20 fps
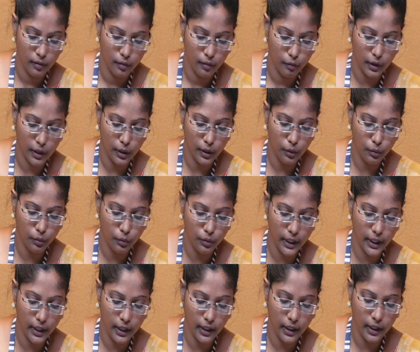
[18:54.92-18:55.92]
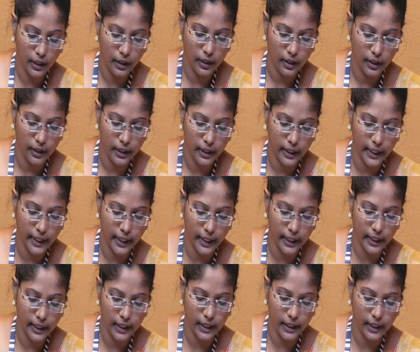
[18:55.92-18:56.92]
1 to 3
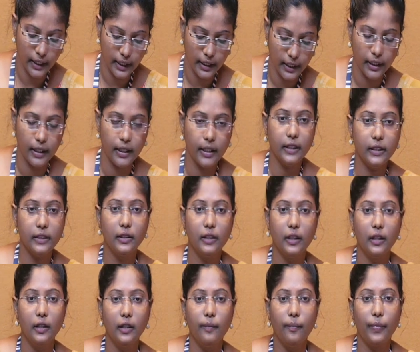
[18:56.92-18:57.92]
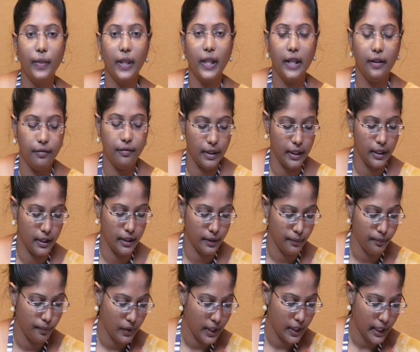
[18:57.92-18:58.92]
directly it is infinity,
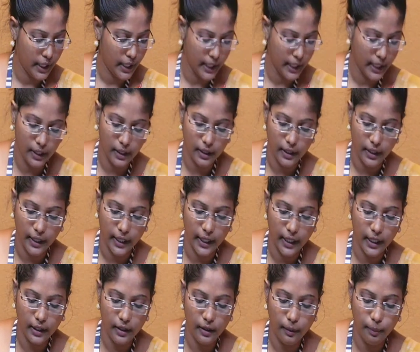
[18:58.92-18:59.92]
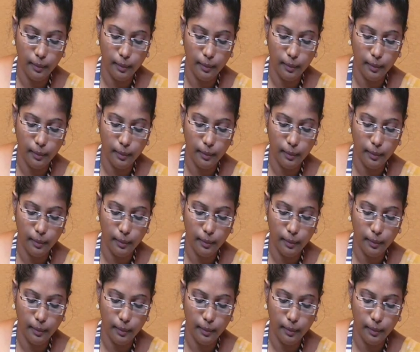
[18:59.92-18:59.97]
and another